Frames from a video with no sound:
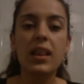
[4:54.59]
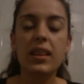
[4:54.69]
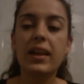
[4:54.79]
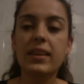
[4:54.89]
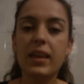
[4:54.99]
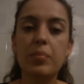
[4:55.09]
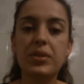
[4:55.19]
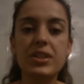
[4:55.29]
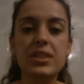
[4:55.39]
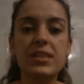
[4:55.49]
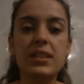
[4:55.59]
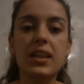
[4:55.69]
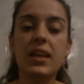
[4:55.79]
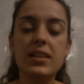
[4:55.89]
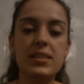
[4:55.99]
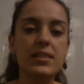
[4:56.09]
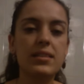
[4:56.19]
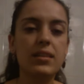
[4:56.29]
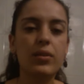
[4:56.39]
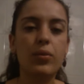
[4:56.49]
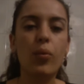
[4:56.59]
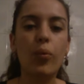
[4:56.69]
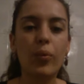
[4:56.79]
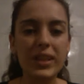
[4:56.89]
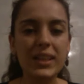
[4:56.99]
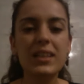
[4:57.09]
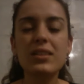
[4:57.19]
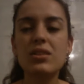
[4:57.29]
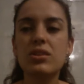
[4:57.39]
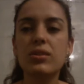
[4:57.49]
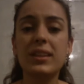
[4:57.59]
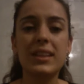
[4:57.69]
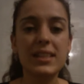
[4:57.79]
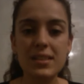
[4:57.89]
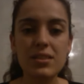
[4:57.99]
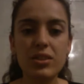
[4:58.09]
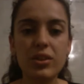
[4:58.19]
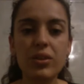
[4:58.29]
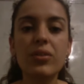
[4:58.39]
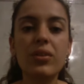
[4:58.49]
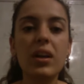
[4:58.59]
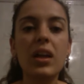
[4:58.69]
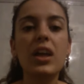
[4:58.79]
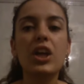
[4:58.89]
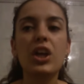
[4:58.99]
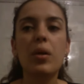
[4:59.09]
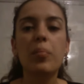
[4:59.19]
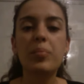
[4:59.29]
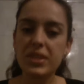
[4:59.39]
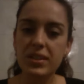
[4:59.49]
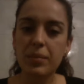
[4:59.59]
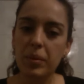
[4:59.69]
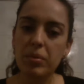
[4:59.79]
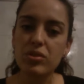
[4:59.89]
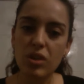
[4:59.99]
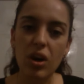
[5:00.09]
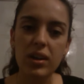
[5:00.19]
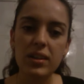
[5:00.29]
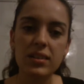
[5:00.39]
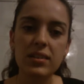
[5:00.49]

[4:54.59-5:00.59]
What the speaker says: like that person is willing to listen to you, the people talk.